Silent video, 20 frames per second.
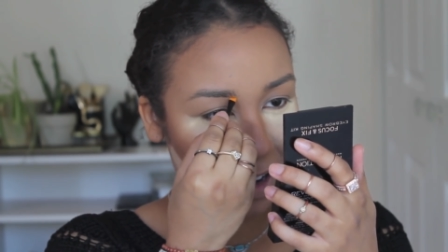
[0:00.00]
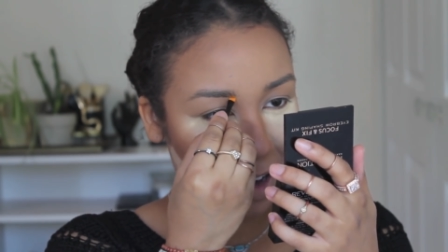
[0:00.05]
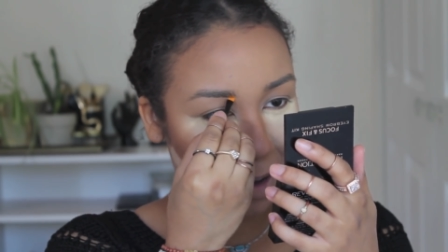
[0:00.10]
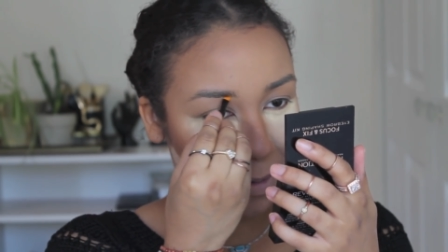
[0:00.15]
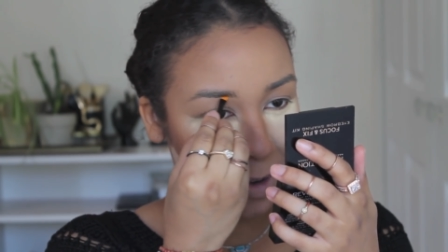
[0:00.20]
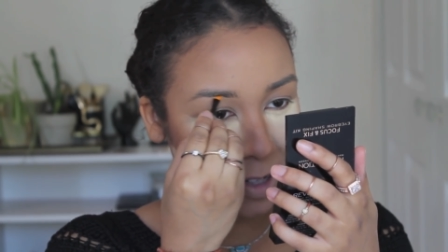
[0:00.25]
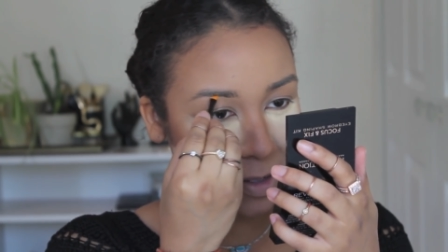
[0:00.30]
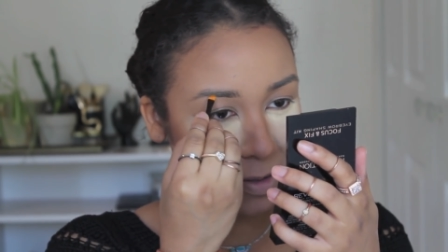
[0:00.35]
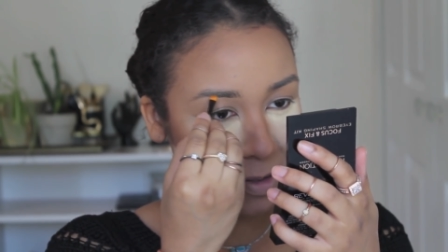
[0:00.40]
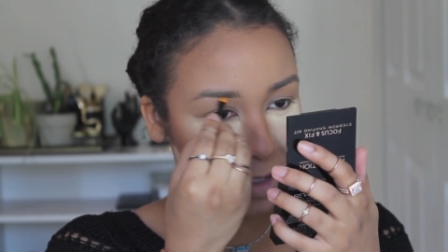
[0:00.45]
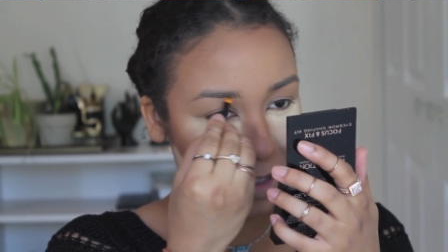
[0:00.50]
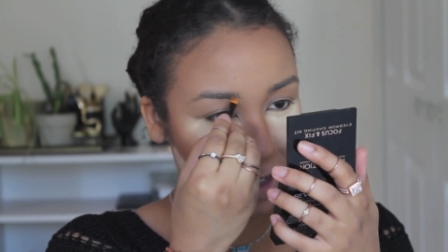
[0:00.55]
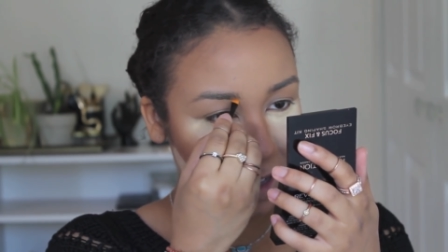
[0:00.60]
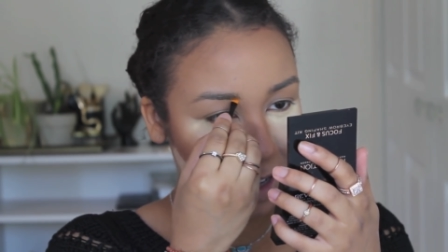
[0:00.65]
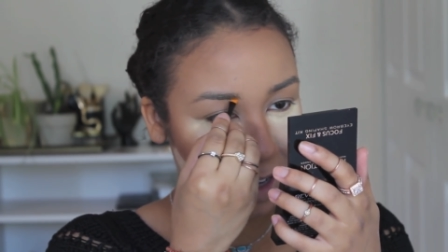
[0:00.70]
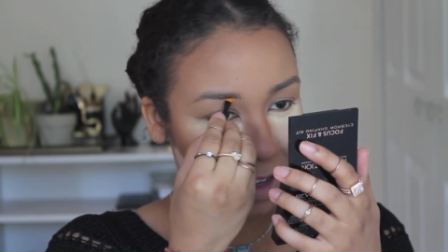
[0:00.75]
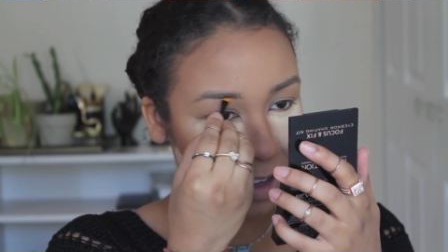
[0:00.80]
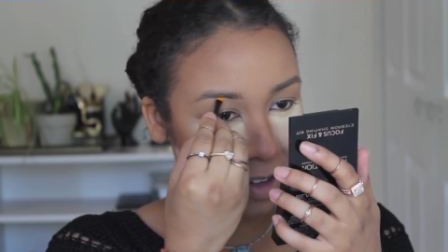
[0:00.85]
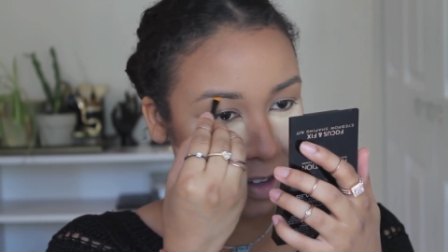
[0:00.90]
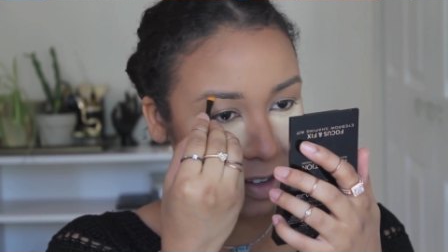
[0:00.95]
Am I supposed to
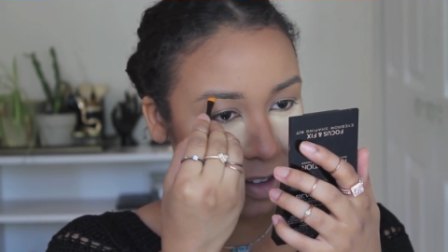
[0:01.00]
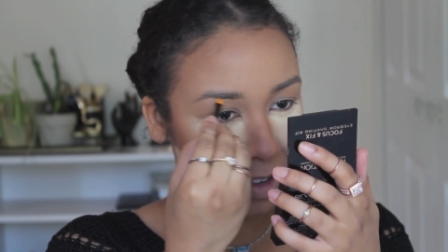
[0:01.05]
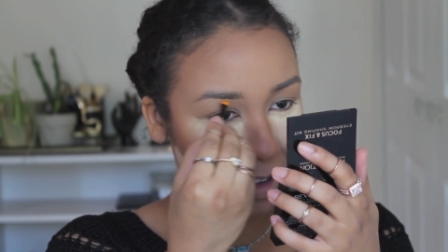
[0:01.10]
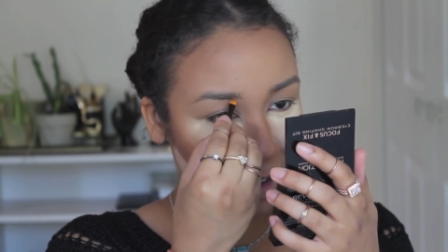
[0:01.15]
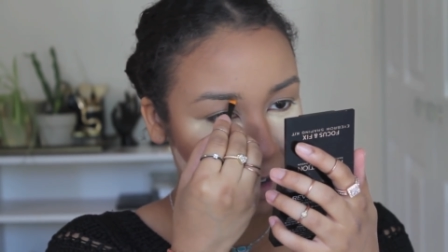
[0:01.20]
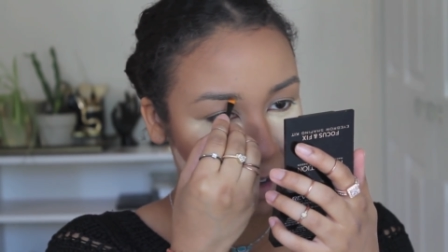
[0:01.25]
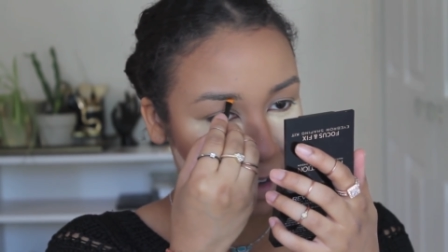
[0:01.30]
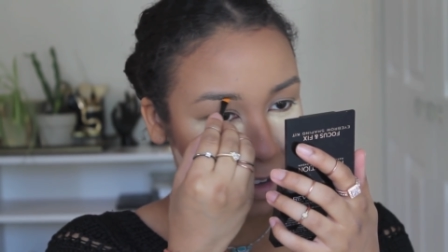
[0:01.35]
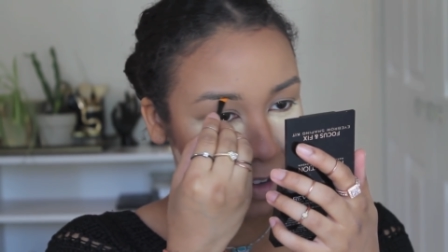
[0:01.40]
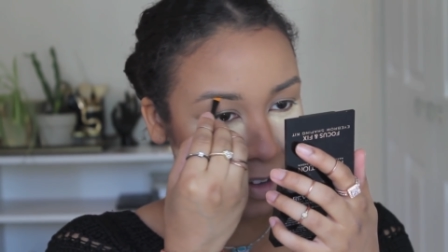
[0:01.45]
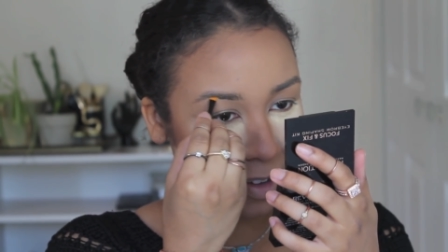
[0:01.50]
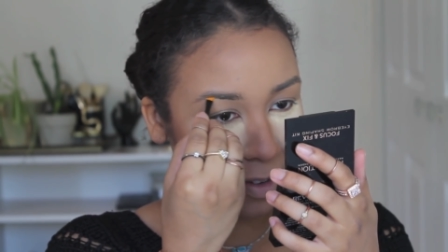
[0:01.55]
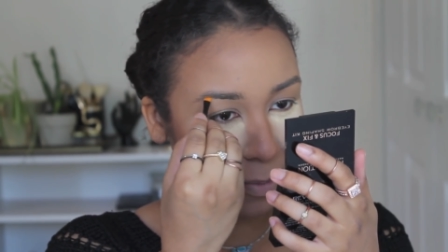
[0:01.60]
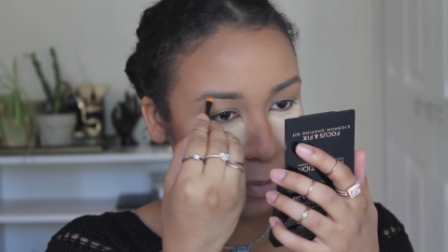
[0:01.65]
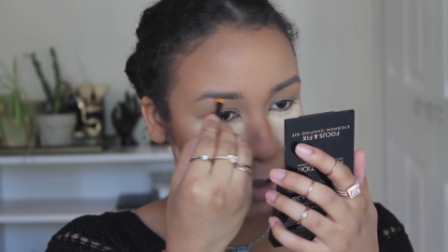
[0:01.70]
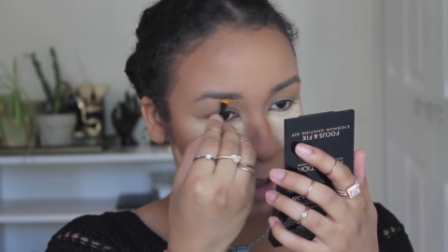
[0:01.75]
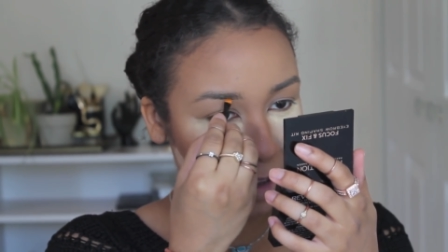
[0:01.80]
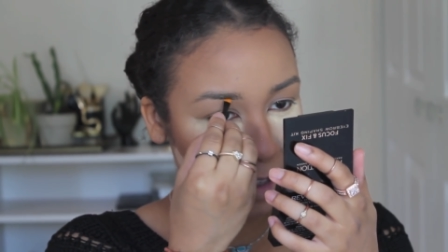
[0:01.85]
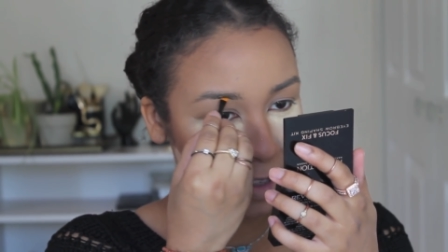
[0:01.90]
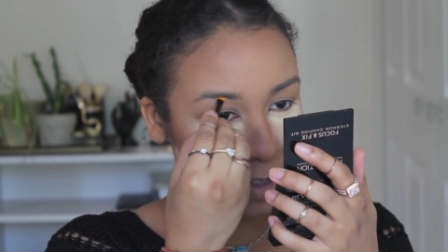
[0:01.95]
like
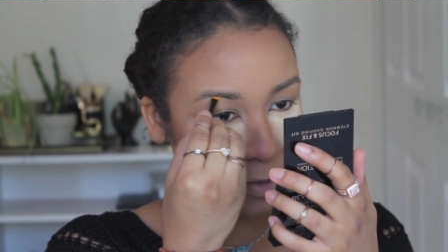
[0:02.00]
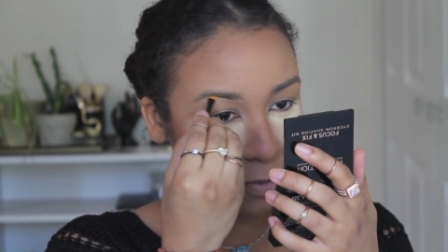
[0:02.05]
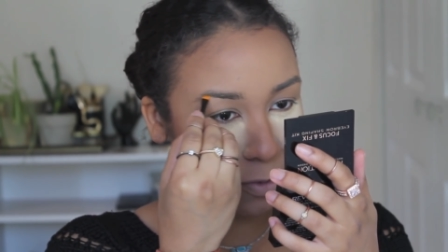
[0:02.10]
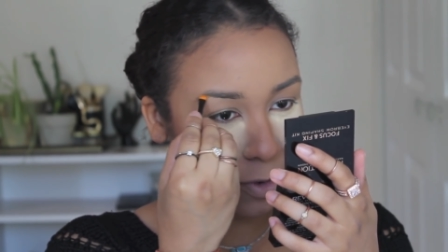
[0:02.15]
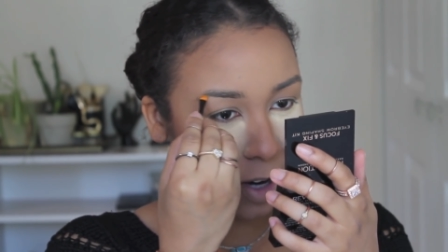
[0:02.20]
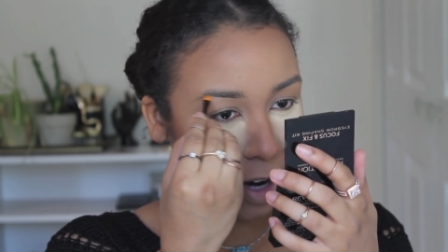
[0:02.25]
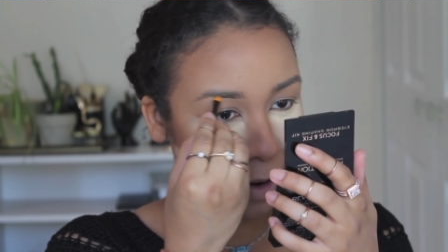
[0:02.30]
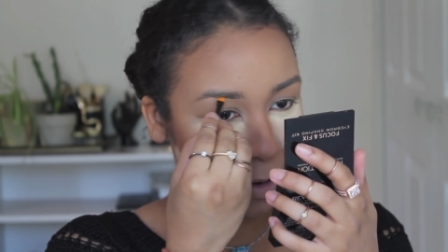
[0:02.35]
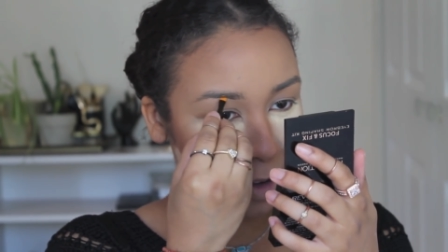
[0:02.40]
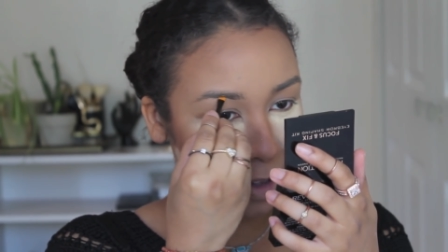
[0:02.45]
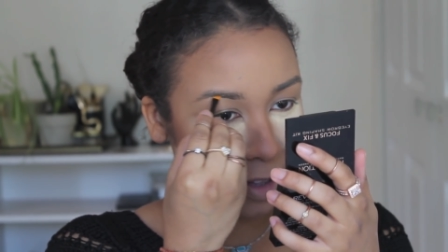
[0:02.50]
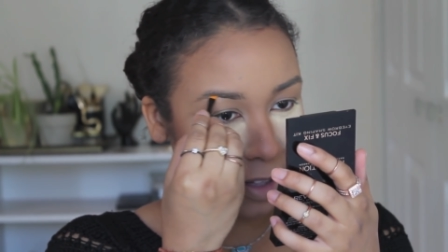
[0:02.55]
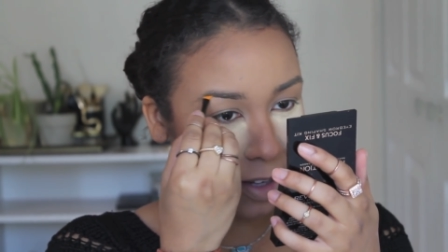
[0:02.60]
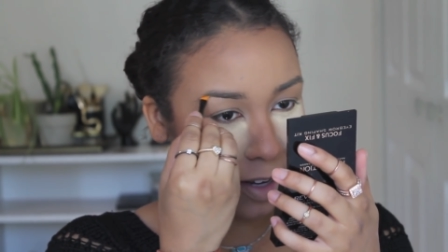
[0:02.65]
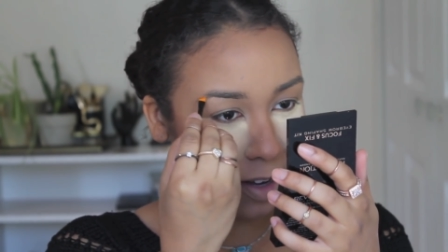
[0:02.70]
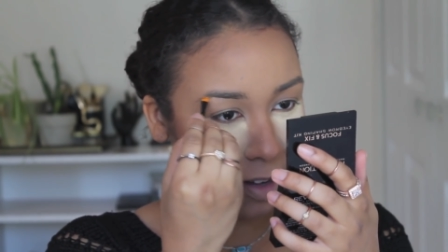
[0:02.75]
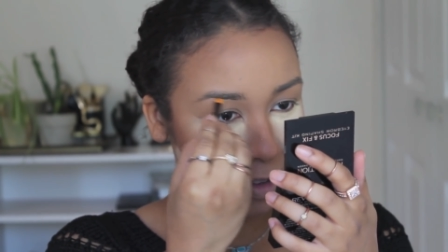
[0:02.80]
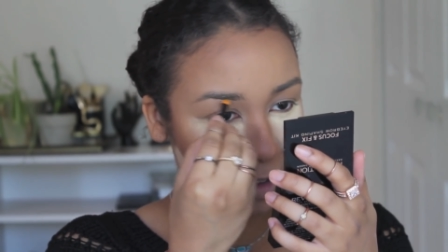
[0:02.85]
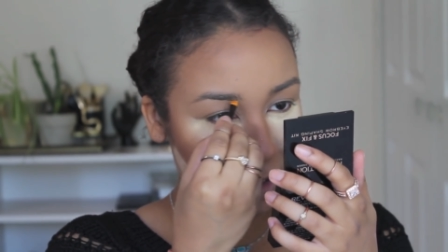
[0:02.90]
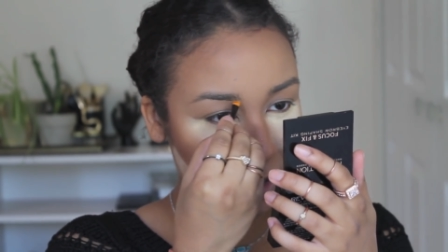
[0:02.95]
put this where I want the
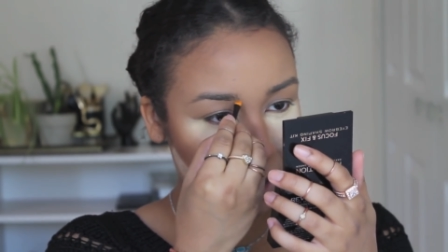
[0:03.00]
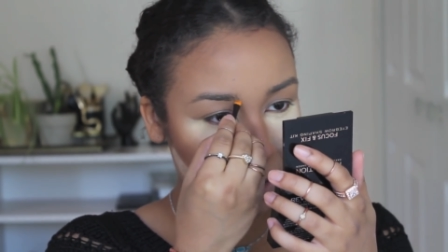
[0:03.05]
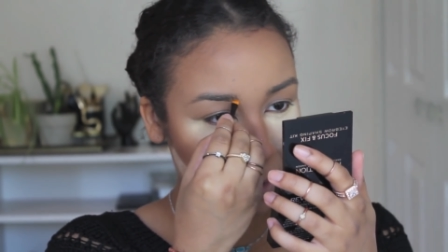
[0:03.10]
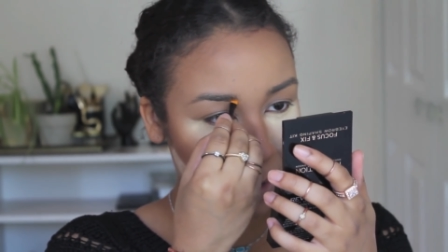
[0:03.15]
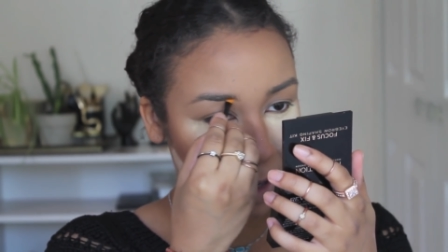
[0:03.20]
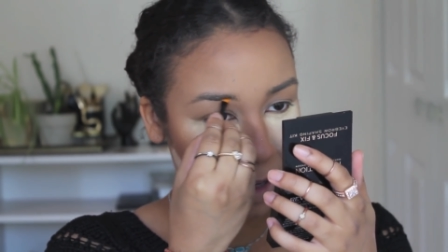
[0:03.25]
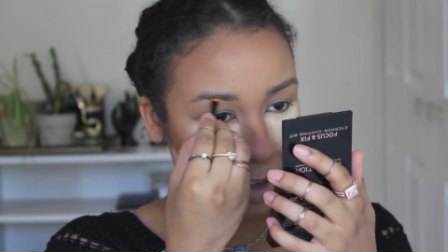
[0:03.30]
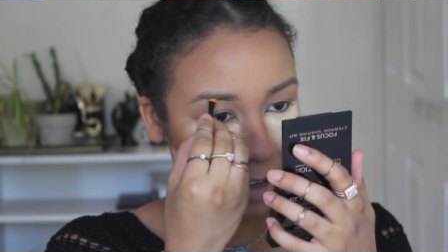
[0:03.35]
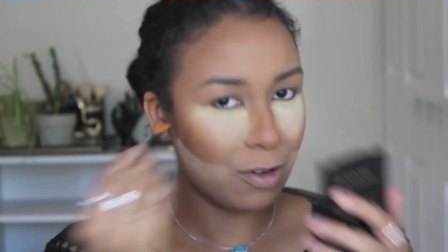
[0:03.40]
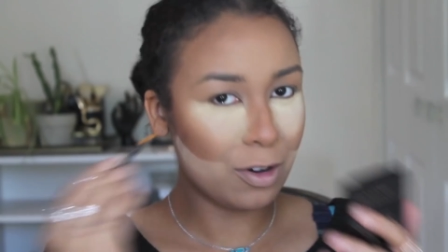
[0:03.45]
color to be?